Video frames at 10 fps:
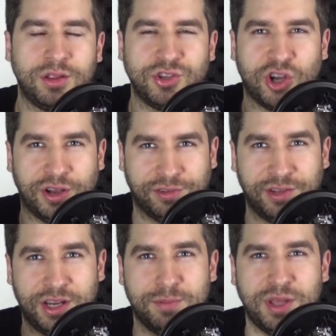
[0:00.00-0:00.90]
John
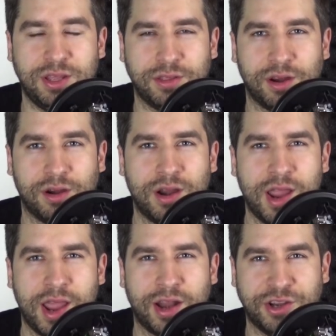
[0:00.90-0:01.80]
Cena being there,
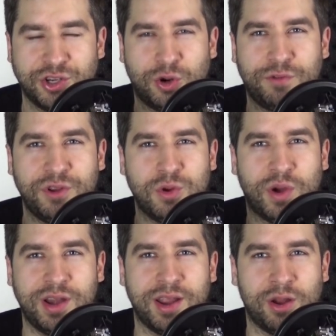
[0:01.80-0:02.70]
and I'd show it for you
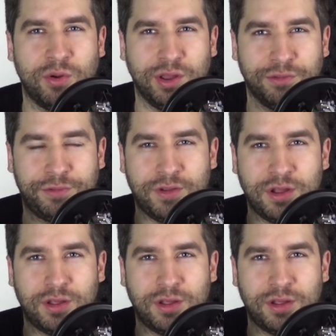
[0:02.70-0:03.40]
right now if